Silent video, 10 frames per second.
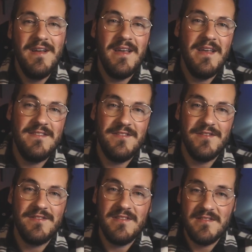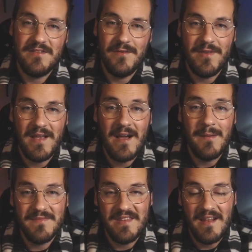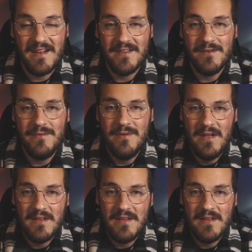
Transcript: it's just something I'm telling you